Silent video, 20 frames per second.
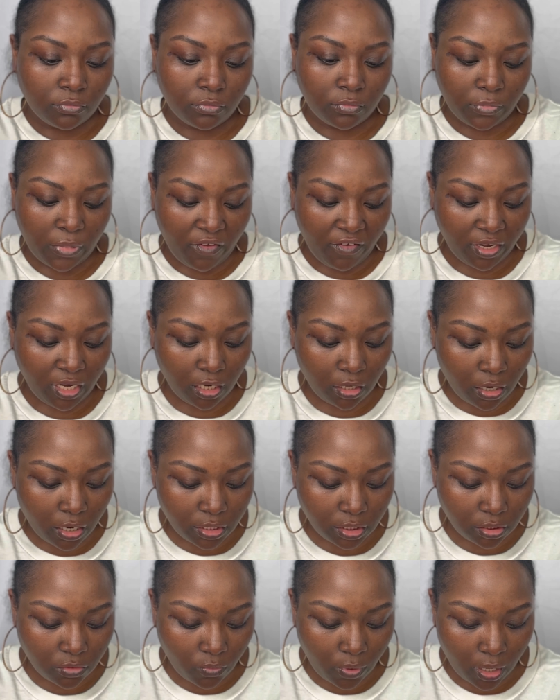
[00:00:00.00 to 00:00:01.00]
Have I done NARS
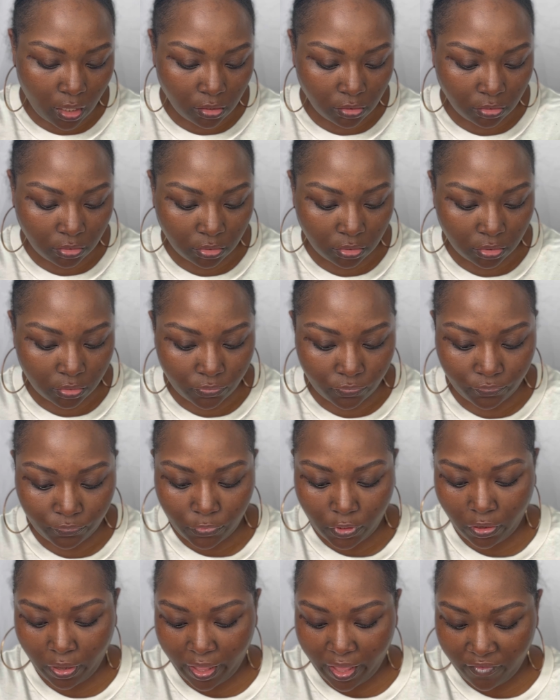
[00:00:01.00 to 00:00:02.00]
in a while?
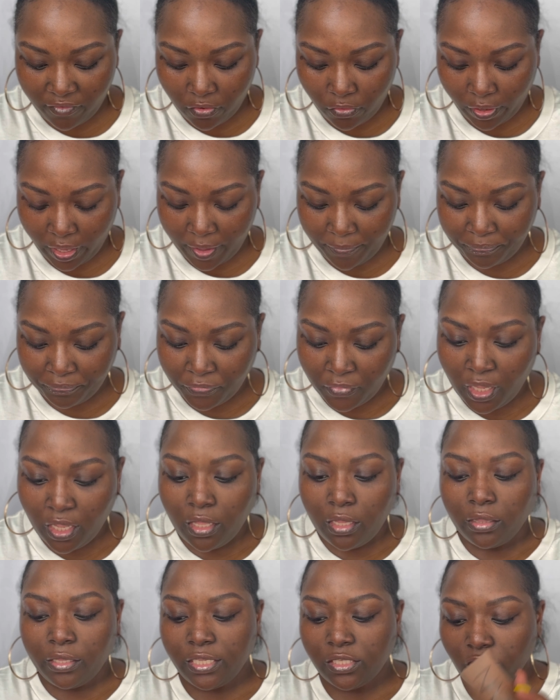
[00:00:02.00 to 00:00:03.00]
I haven't. Okay.
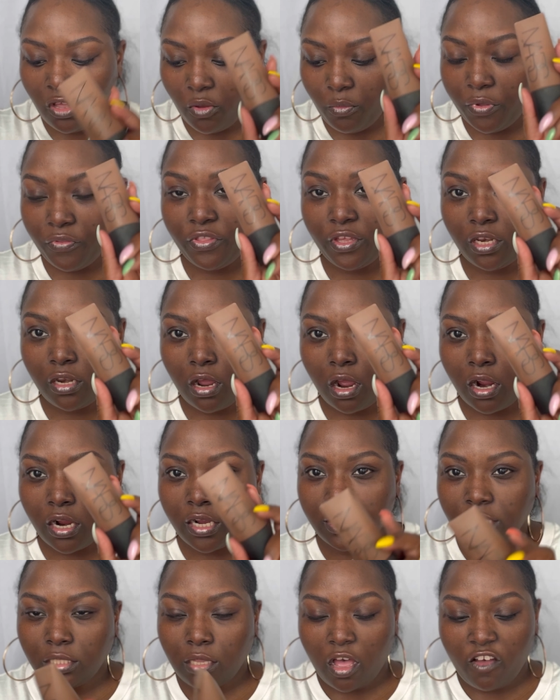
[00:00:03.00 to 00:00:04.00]
Let's go in with the NARS
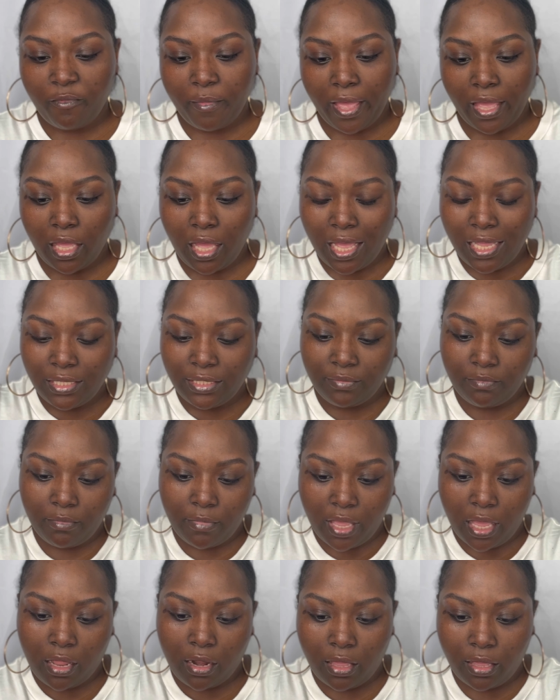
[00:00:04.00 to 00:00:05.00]
Soft Matte
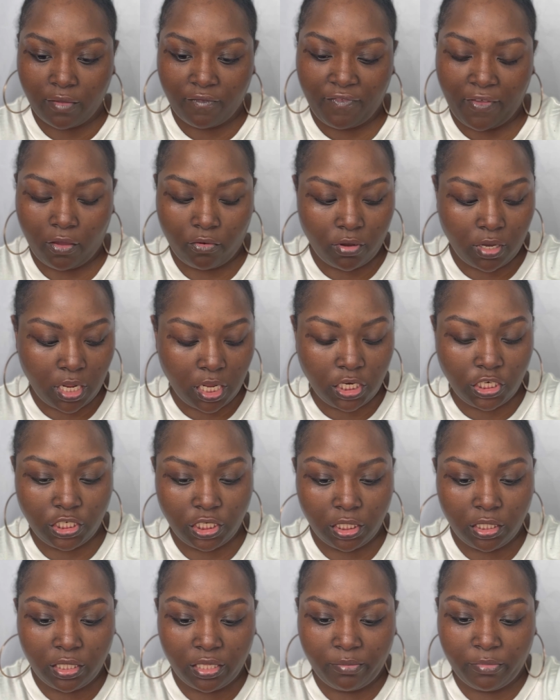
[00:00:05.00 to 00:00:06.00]
Cosmetic
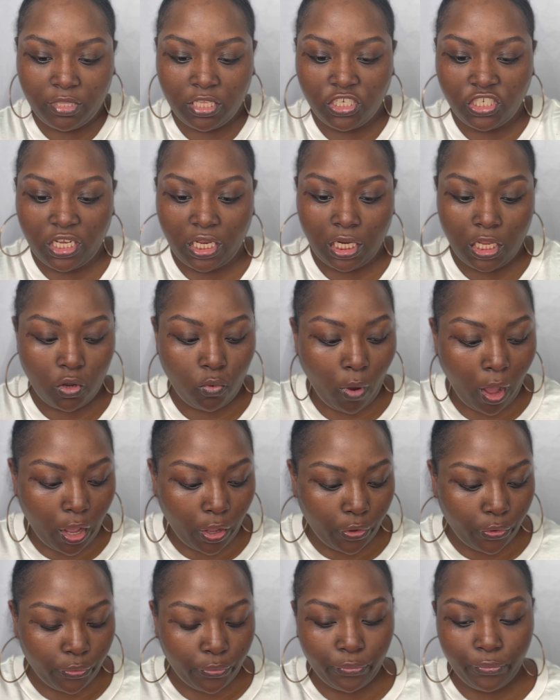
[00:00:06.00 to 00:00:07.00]
Foundation. I'm in the shade
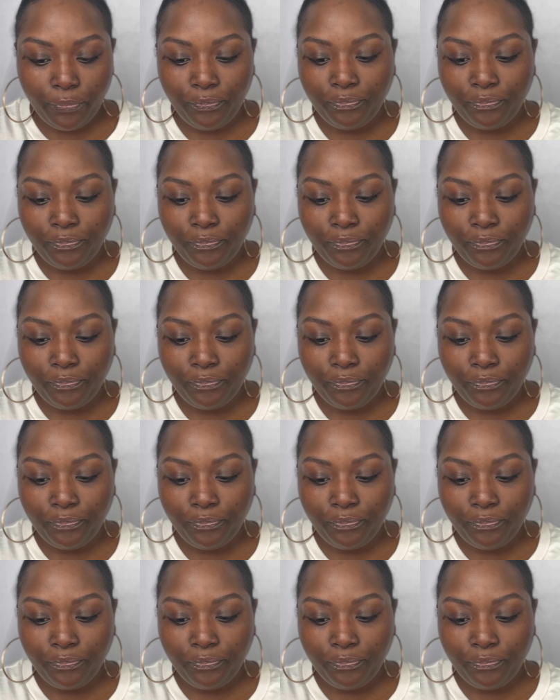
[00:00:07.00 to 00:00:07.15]
Iguacu.